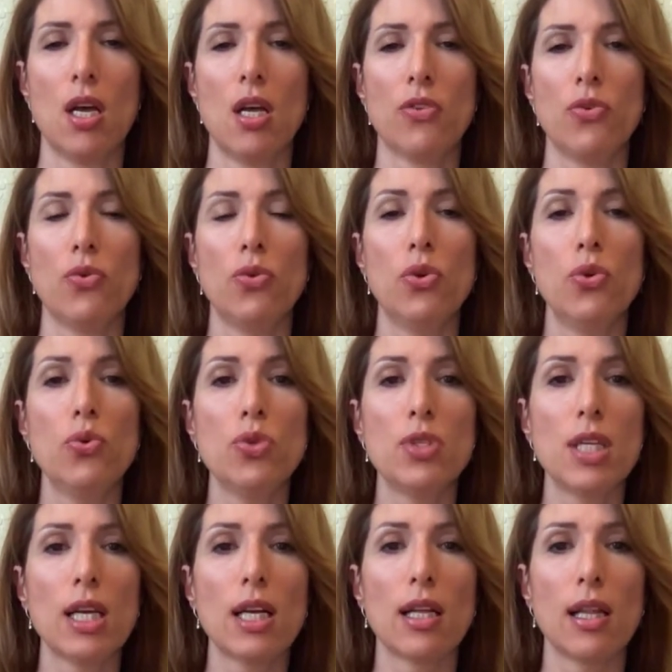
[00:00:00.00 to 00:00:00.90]
through
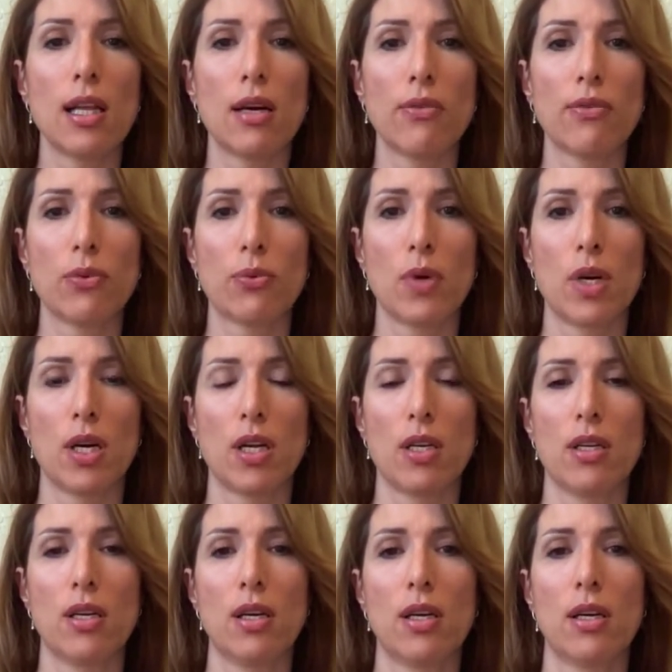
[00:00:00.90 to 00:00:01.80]
losing a loved
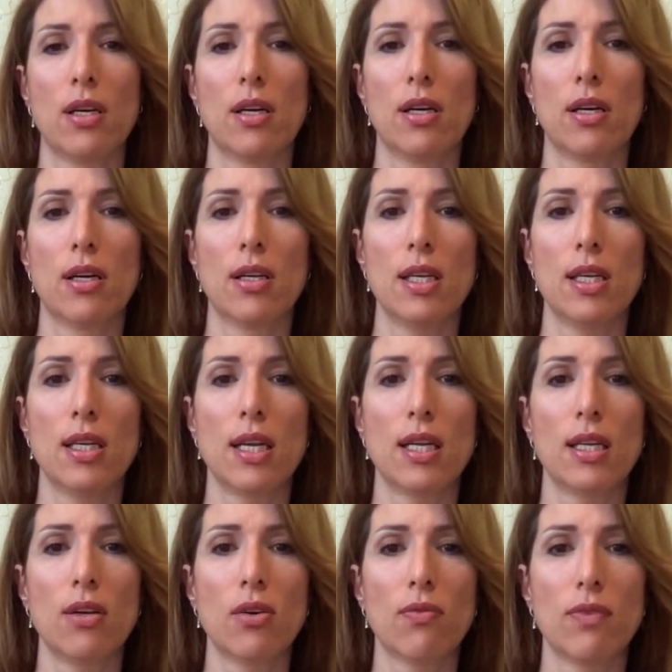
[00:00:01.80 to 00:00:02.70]
one in
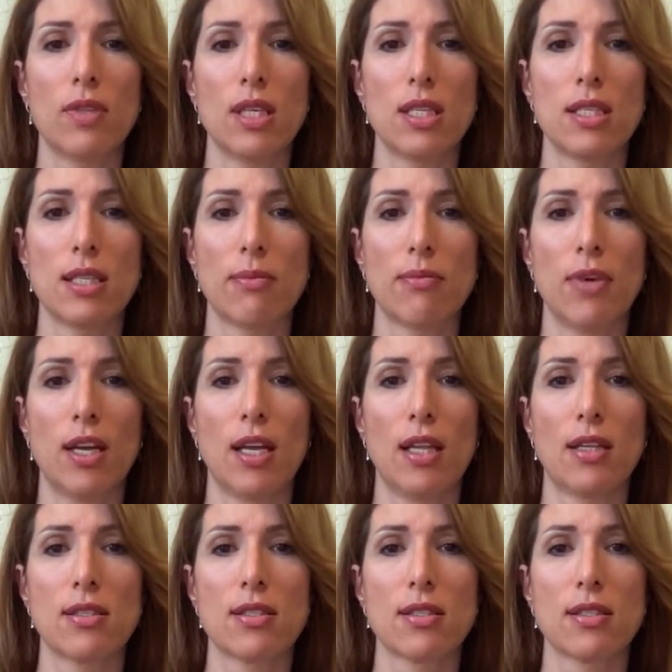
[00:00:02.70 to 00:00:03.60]
any of these
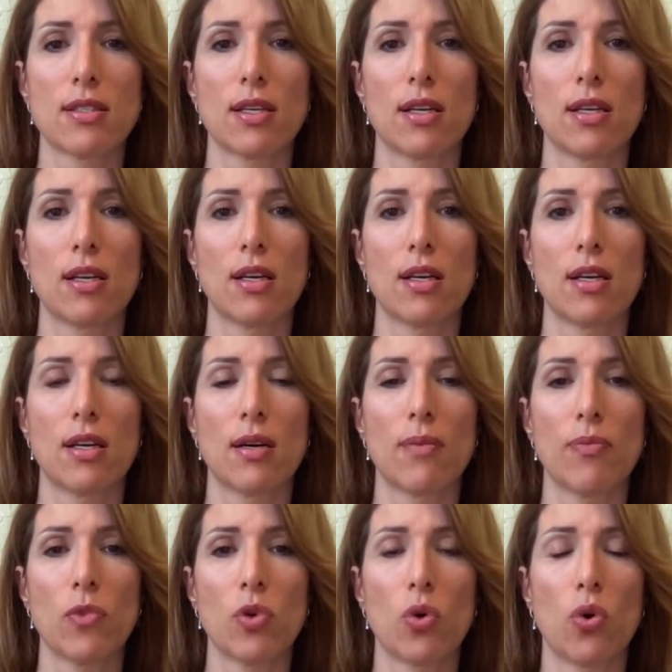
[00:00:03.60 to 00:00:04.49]
events,
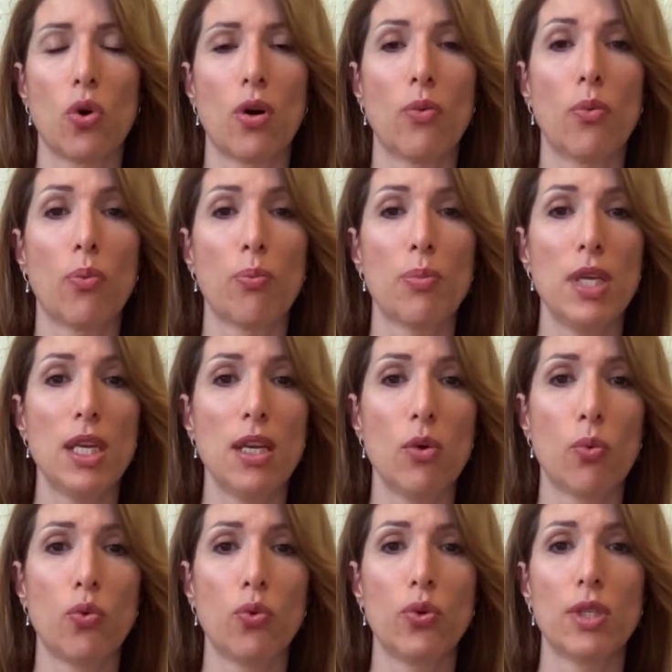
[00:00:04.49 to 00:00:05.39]
um, or being
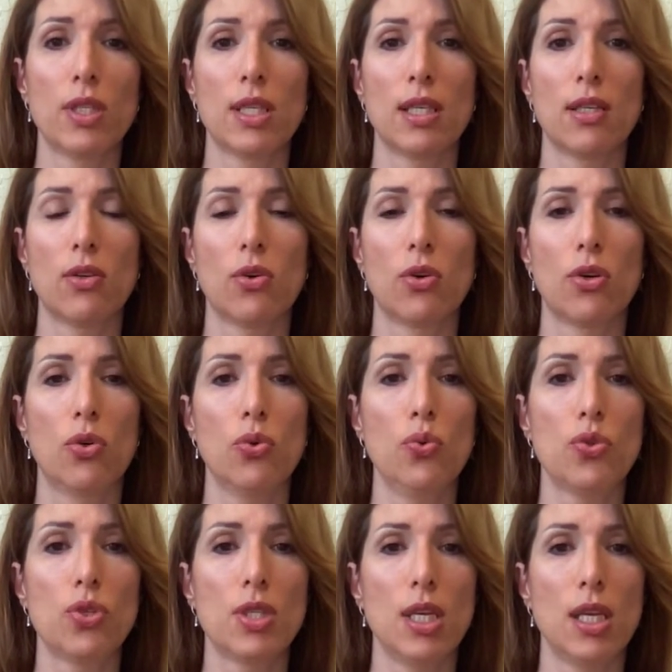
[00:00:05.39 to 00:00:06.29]
wounded, or
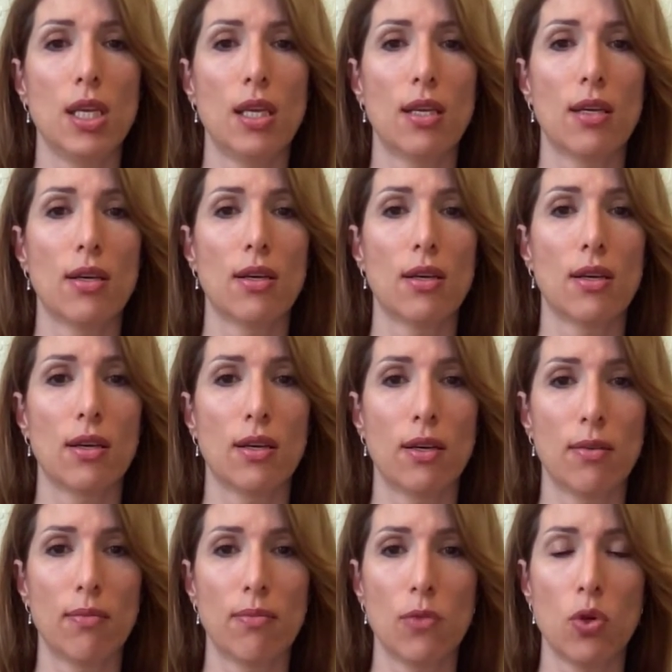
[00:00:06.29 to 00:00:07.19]
losing
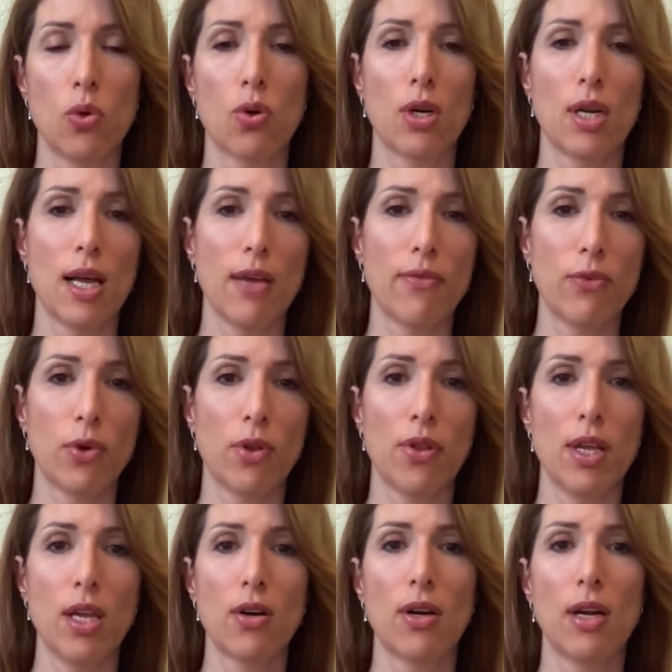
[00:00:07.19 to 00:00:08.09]
uh, your life or
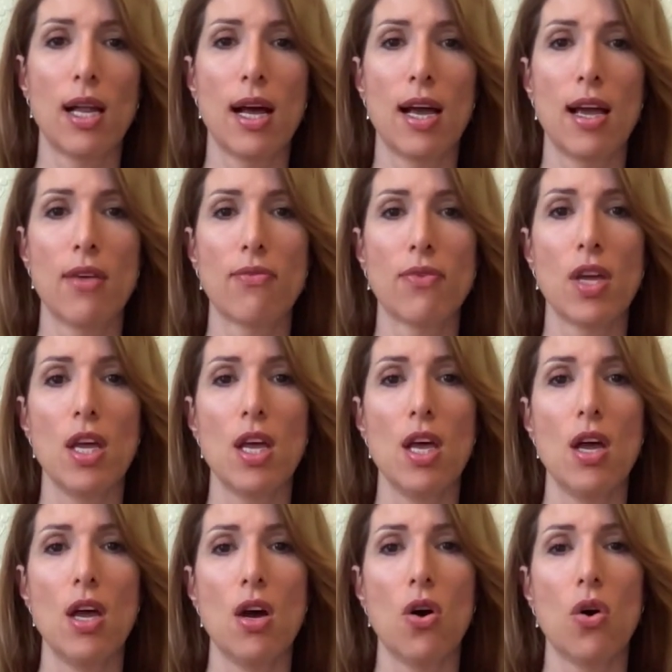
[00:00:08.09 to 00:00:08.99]
their life,
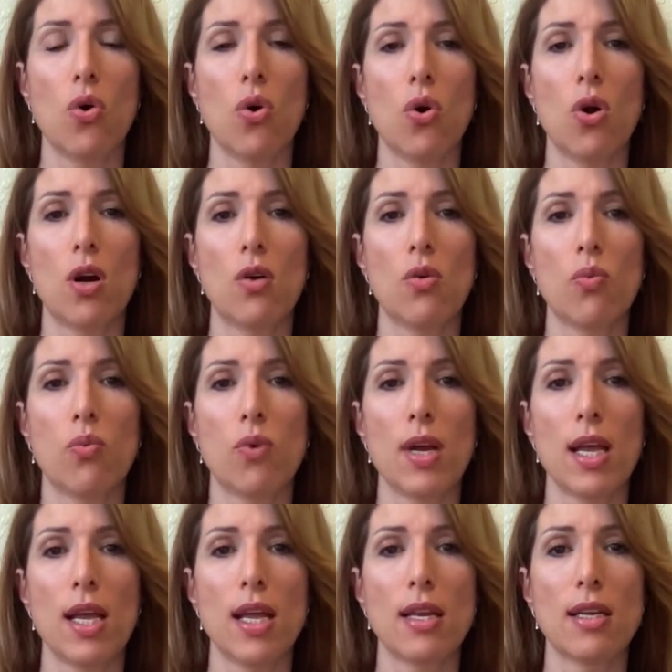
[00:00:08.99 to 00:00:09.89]
or
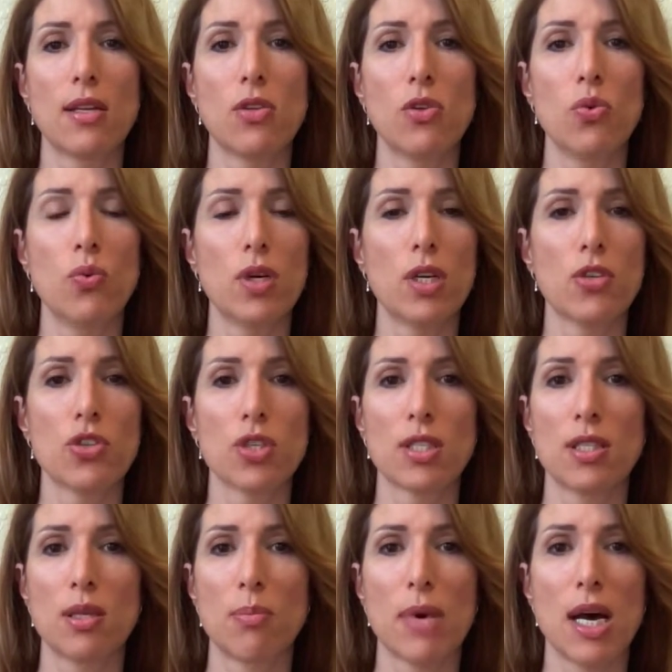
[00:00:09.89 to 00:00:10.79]
when you were
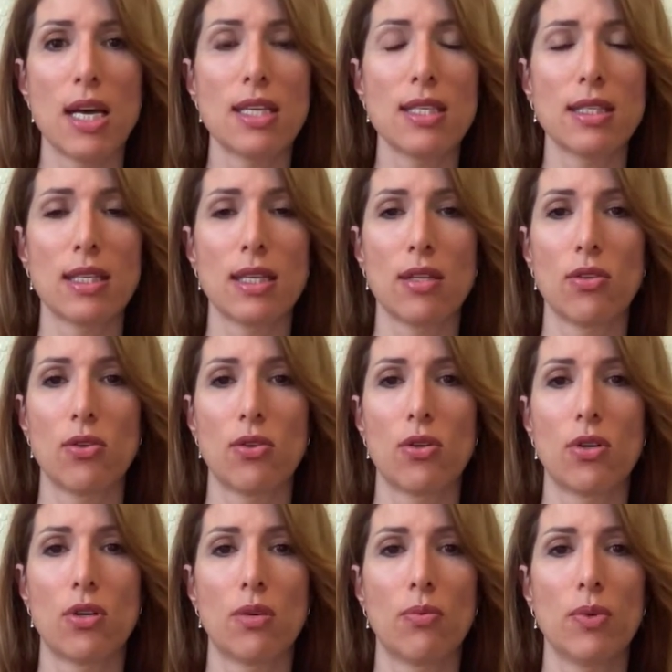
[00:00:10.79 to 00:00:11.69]
just a
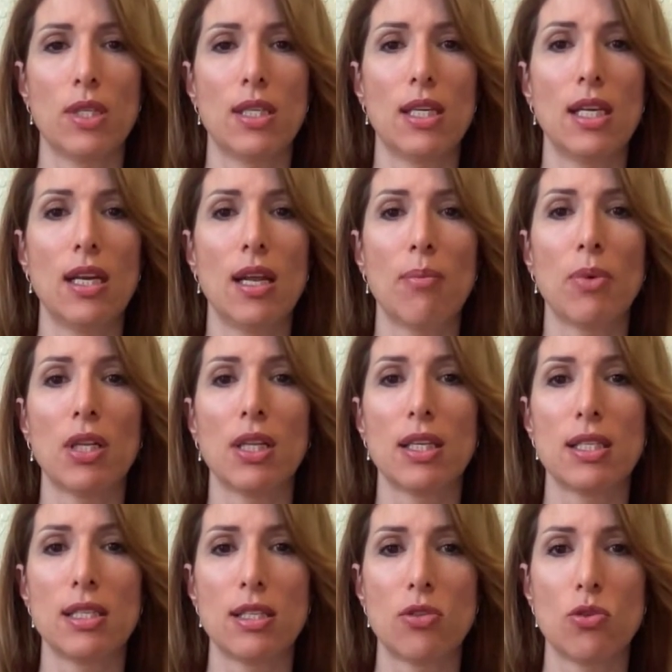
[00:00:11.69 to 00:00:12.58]
bystander with the
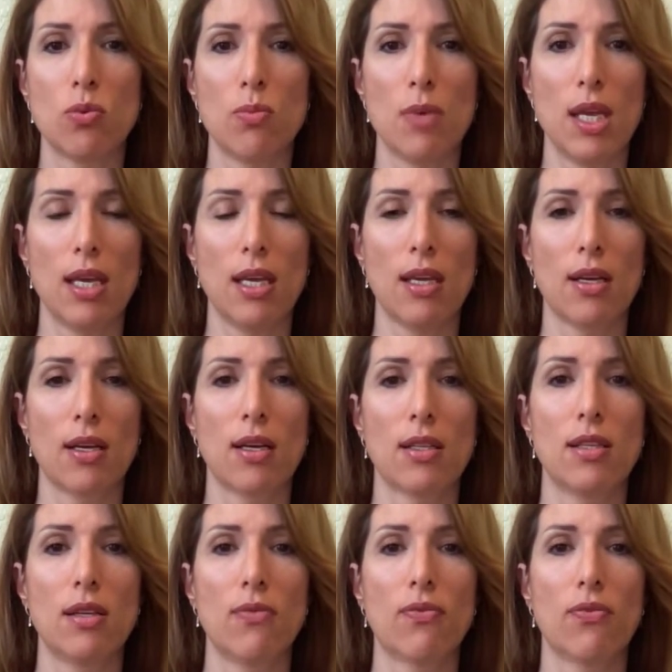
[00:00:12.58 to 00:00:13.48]
inability to make a
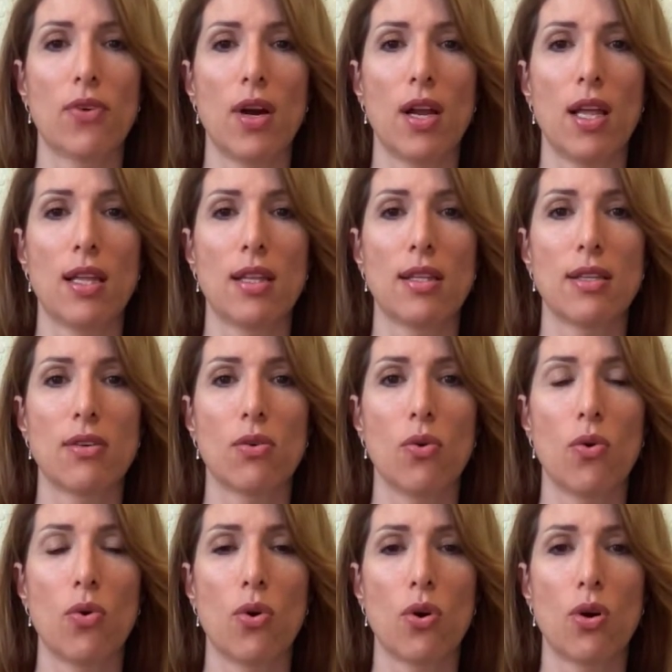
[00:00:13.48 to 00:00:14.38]
difference,
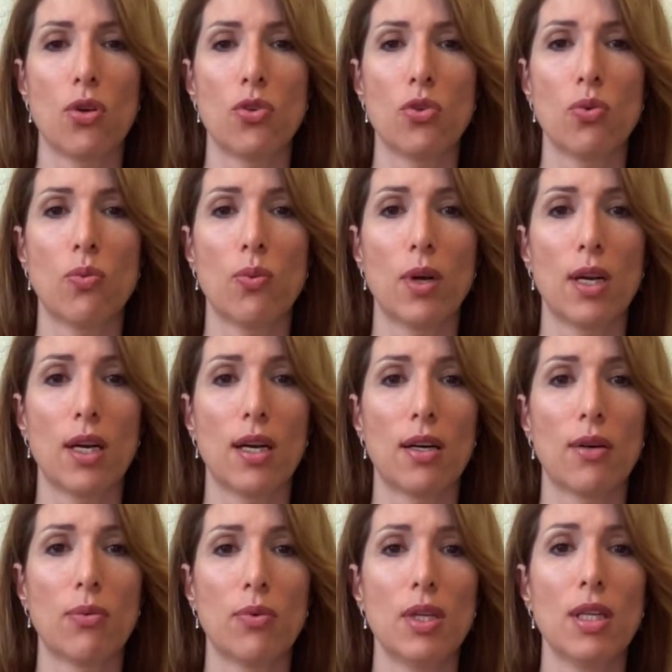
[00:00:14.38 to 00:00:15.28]
or you
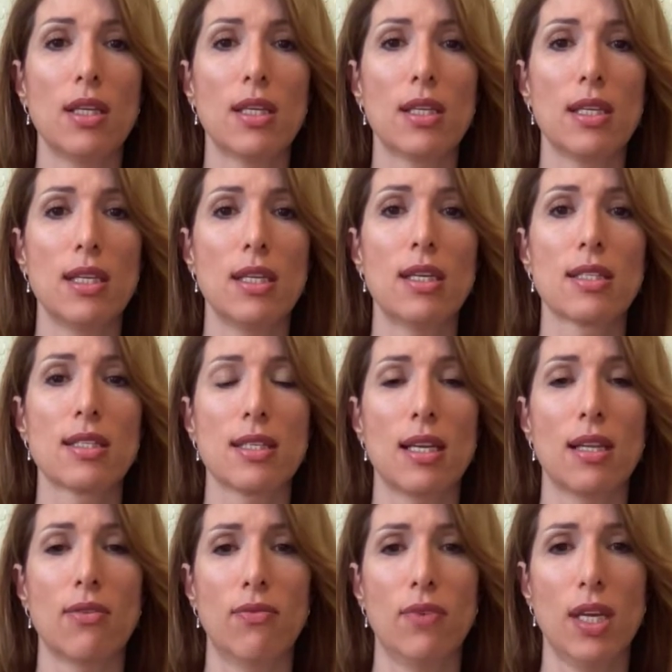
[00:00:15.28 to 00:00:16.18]
were really an
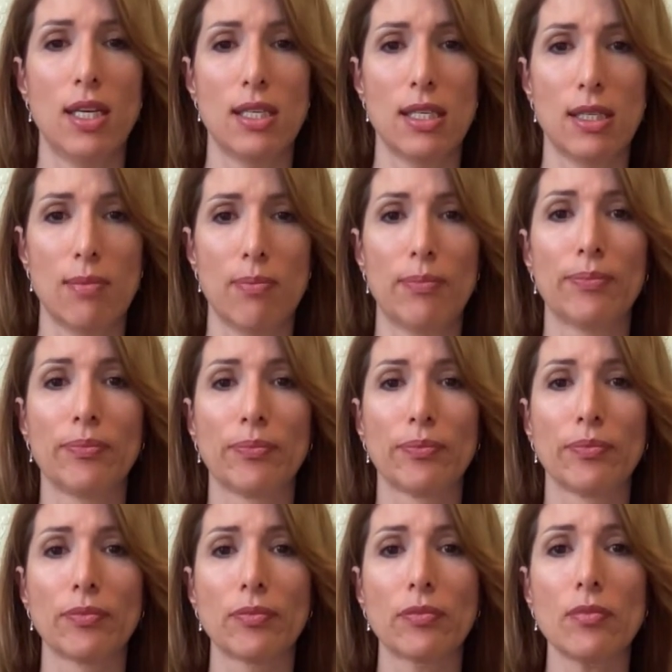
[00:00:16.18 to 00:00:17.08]
innocent victim.
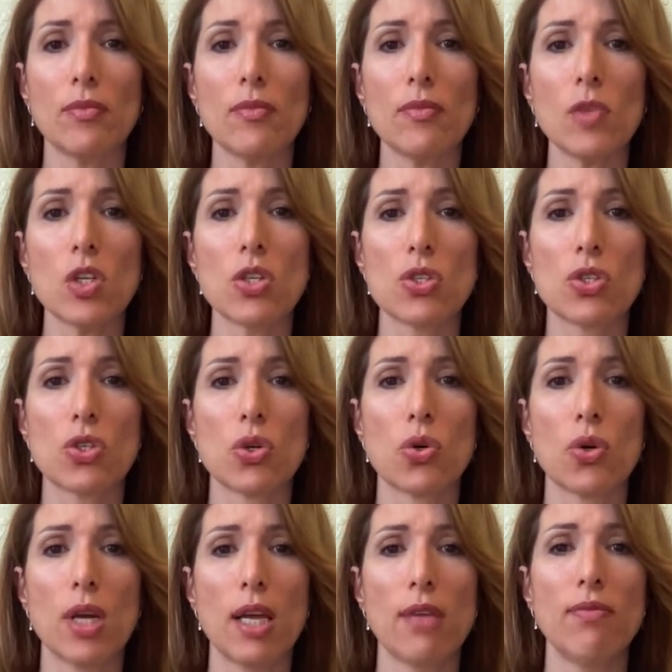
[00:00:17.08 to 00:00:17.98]

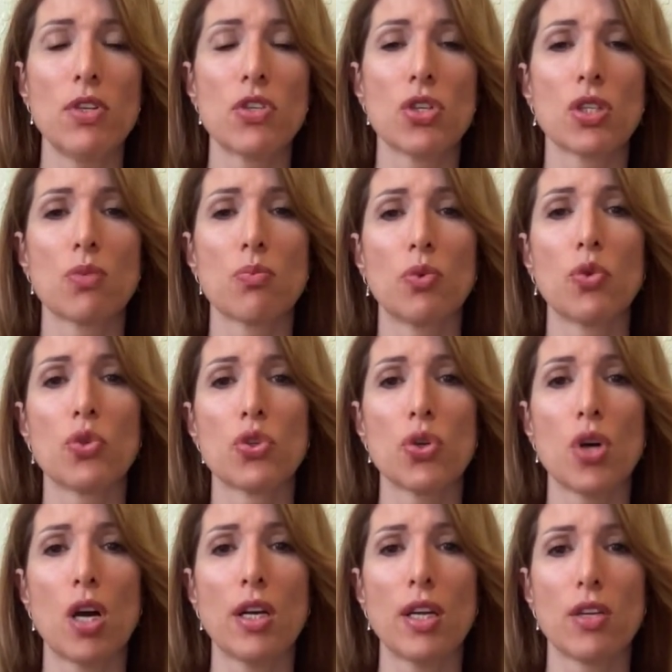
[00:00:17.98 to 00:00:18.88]
So, can we just pull
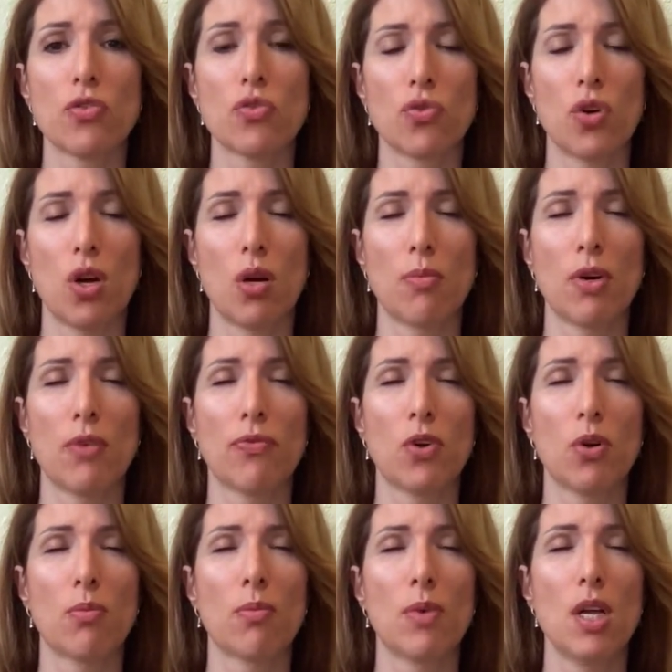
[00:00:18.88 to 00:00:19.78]
shock and trauma
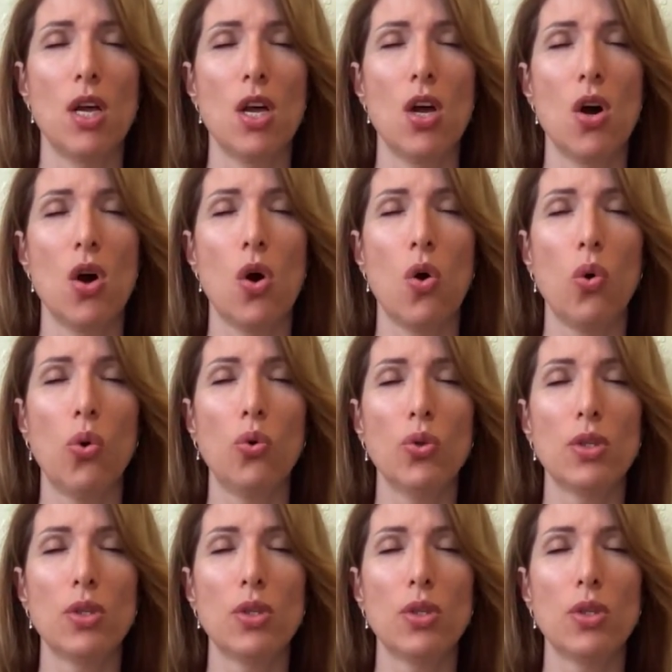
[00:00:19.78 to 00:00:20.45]
from all